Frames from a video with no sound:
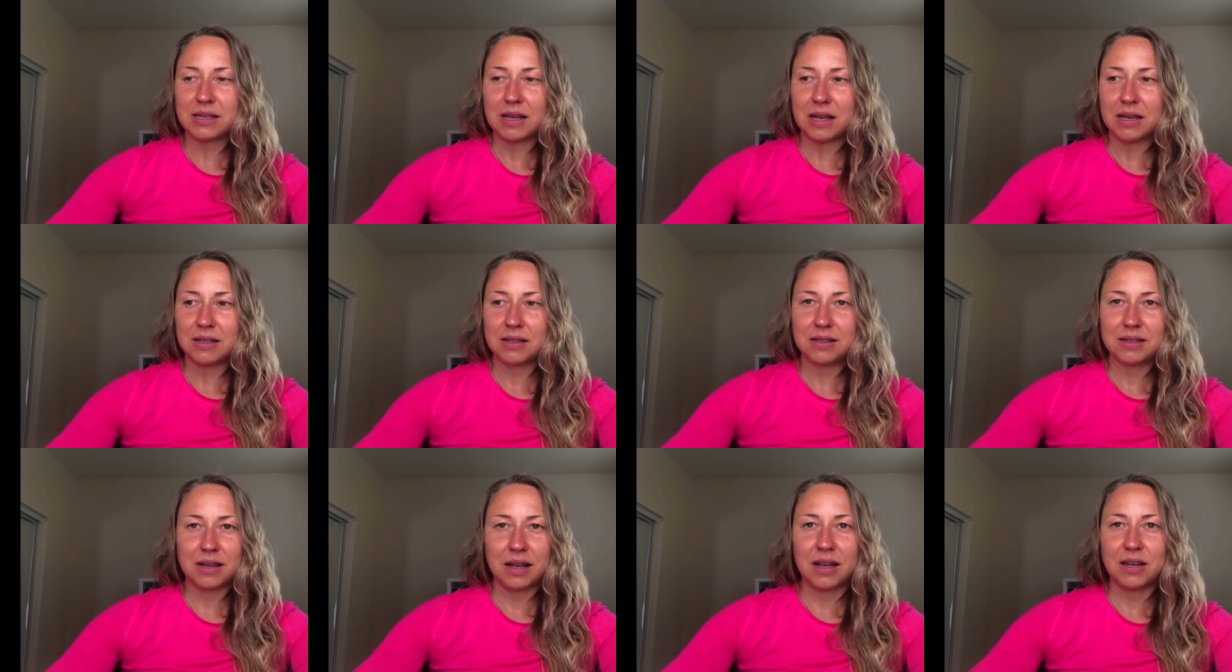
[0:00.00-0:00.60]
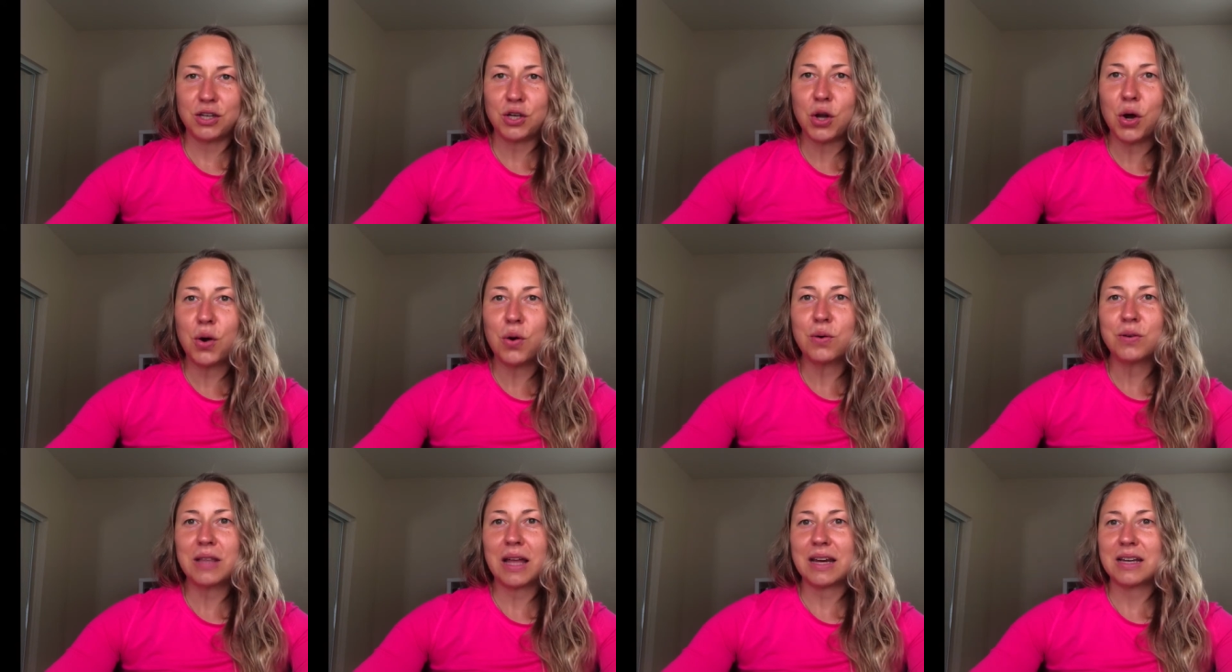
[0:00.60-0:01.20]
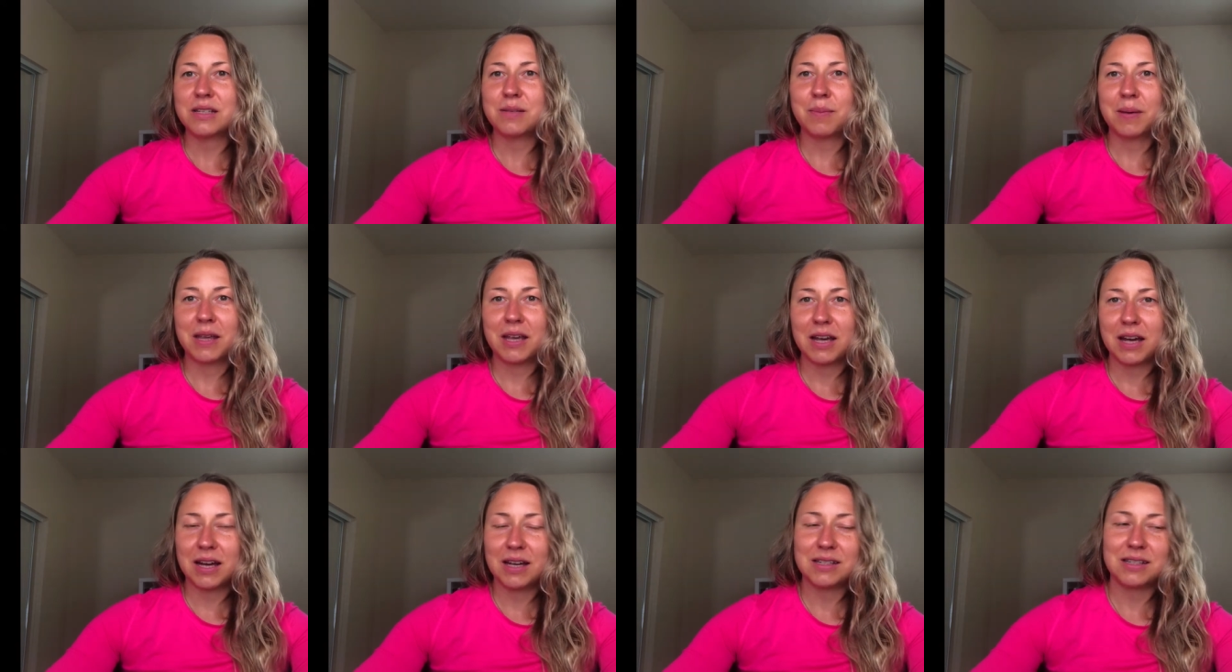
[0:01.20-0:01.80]
And I know that it's
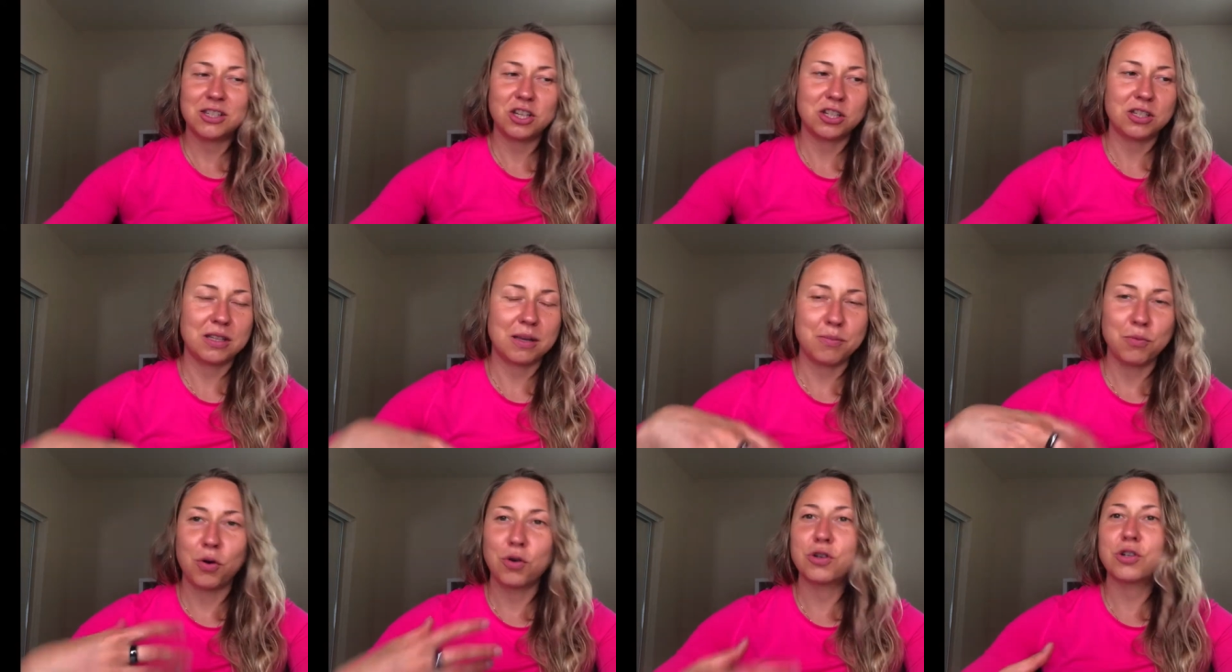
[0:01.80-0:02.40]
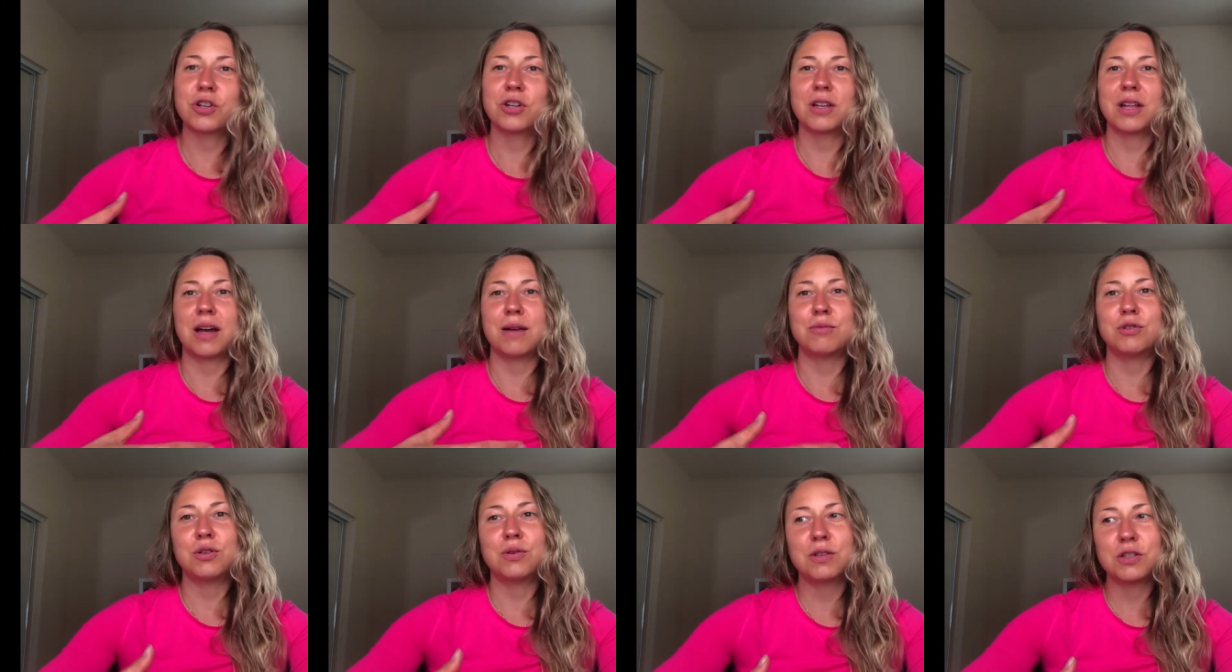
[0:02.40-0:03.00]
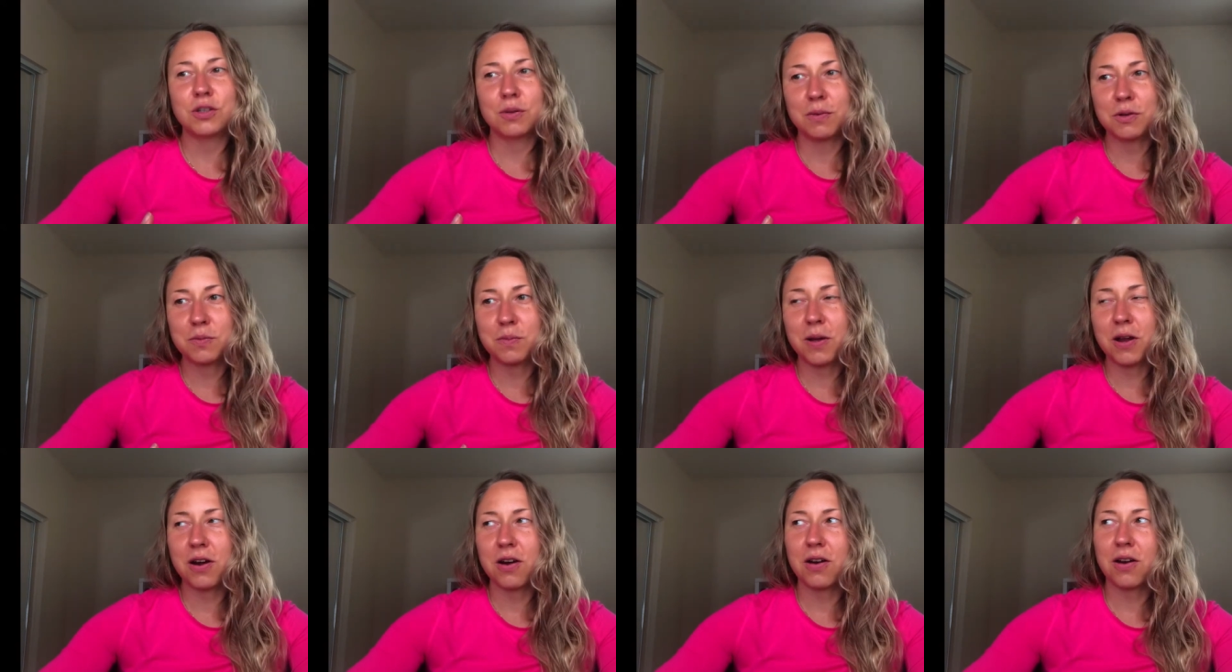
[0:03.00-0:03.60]
because just emotionally I'm doing so much
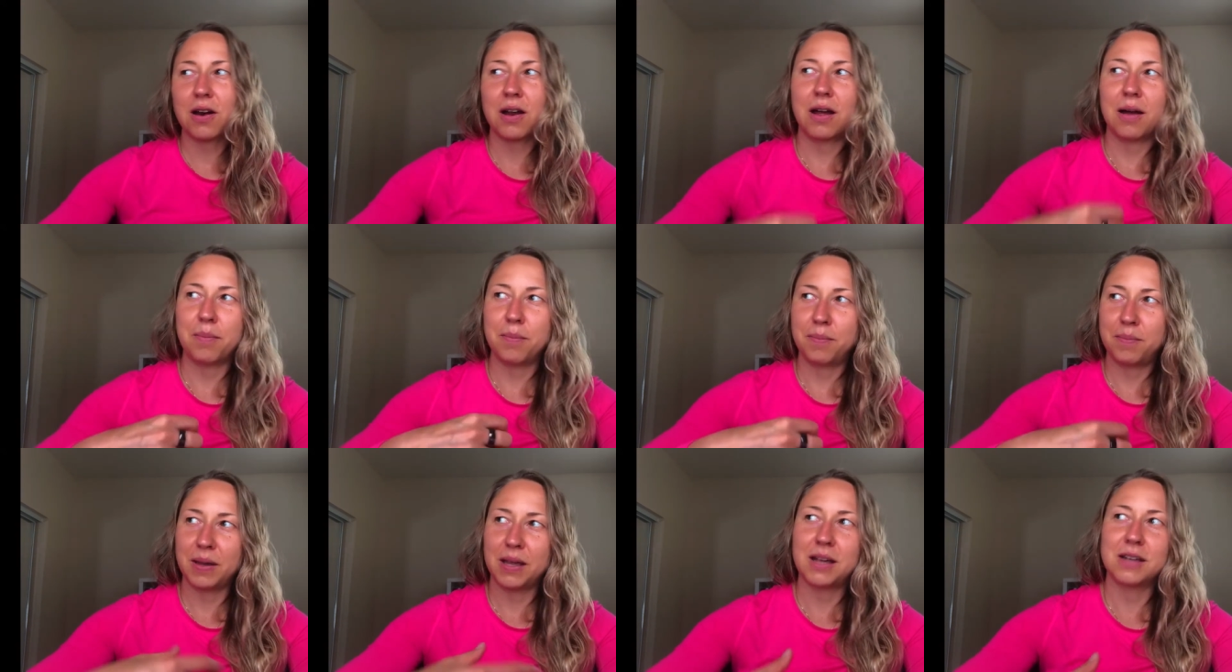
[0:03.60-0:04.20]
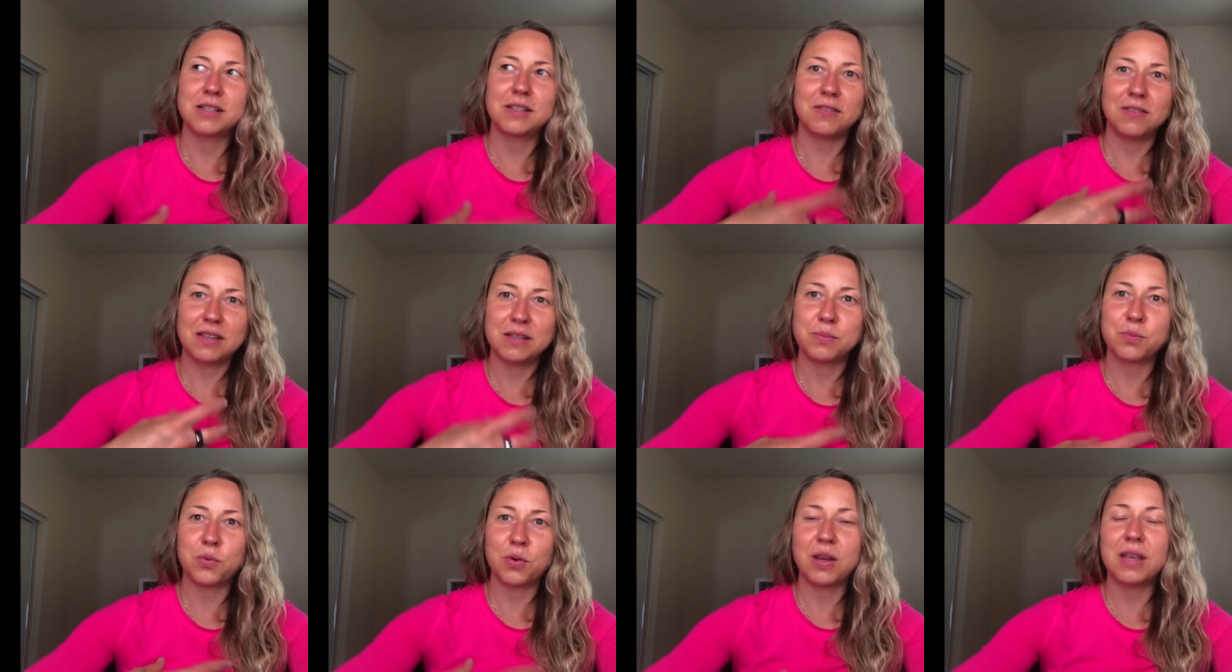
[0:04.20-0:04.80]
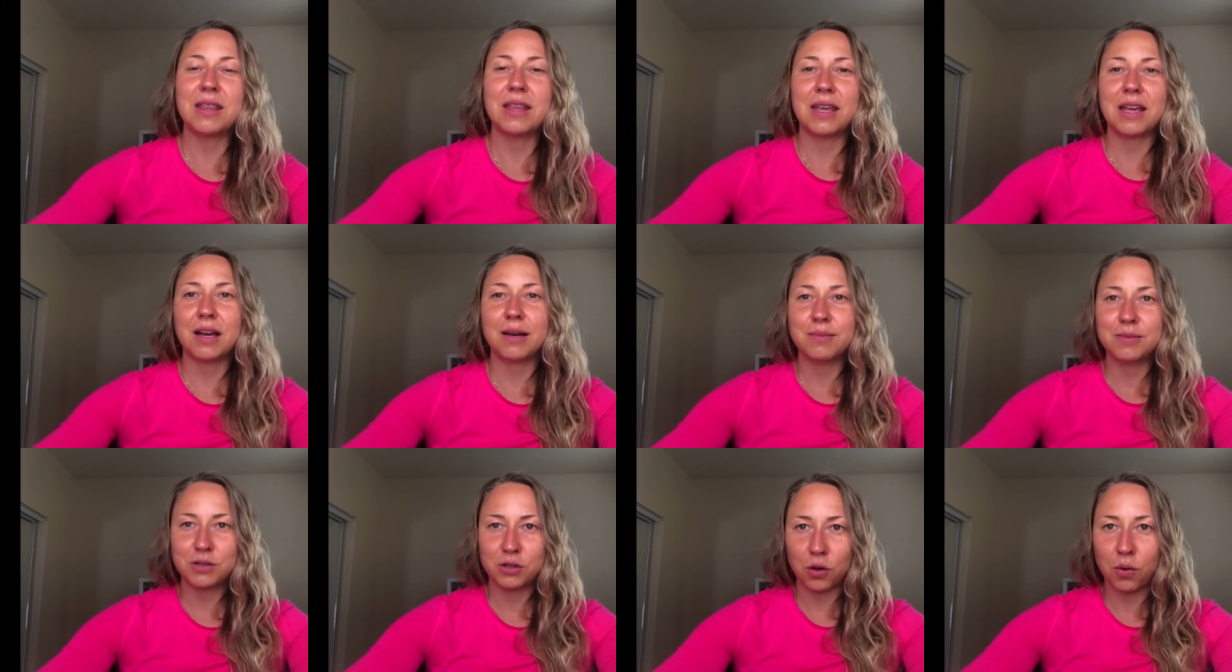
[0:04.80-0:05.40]
better uh, because of this breathing.
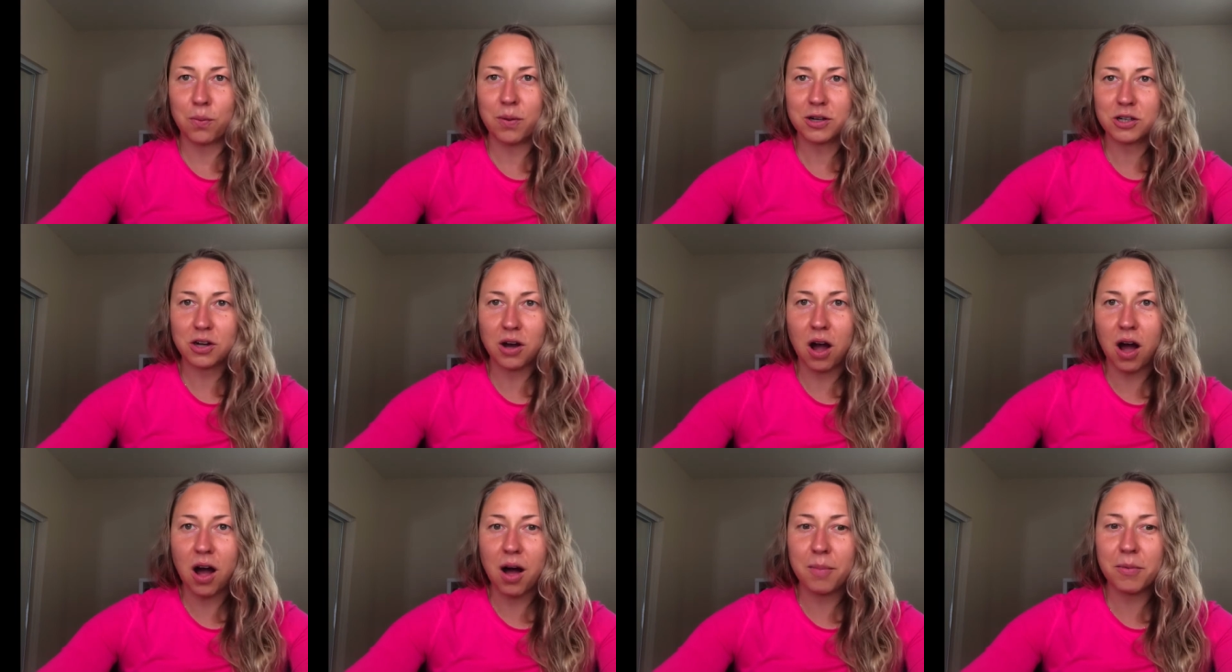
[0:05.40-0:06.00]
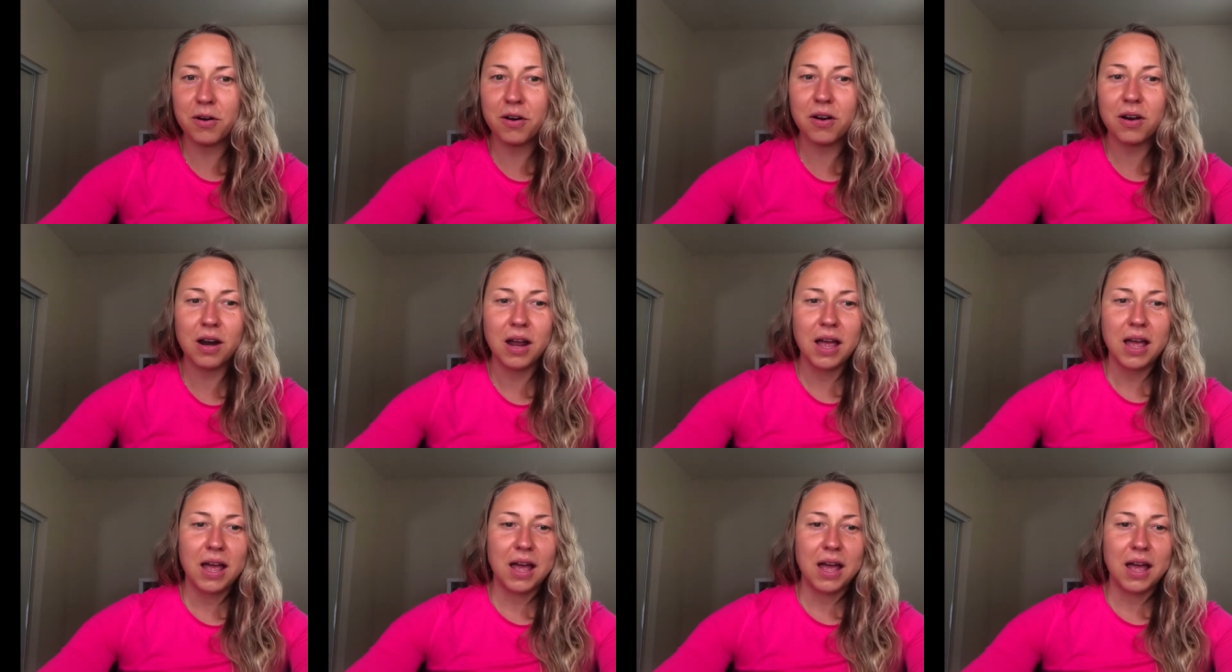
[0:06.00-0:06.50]
I'm so much calmer.